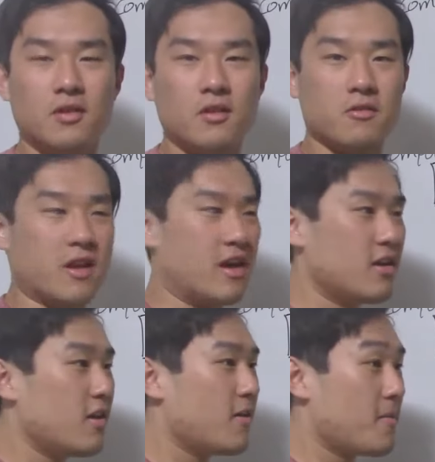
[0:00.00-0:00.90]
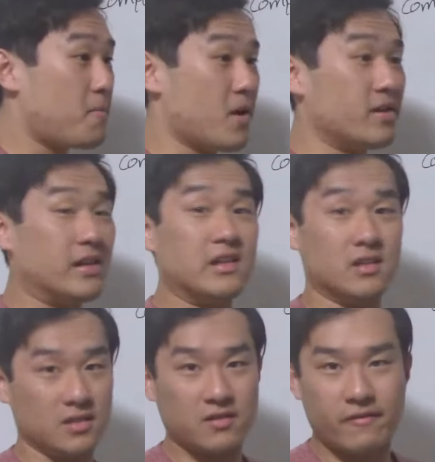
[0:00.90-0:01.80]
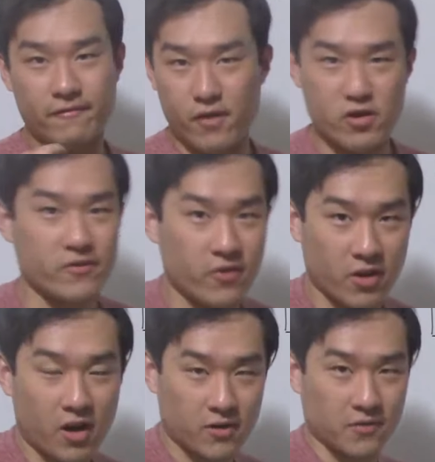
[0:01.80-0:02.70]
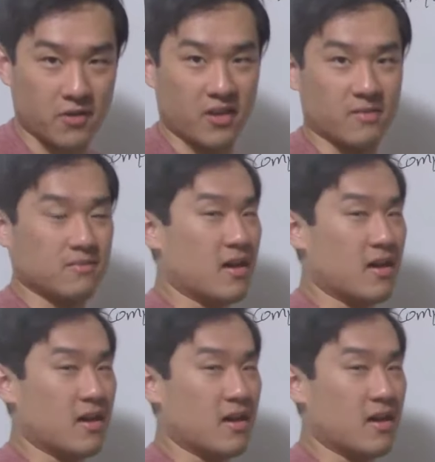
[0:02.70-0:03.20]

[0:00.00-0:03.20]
Okay, but it's very very hard for them.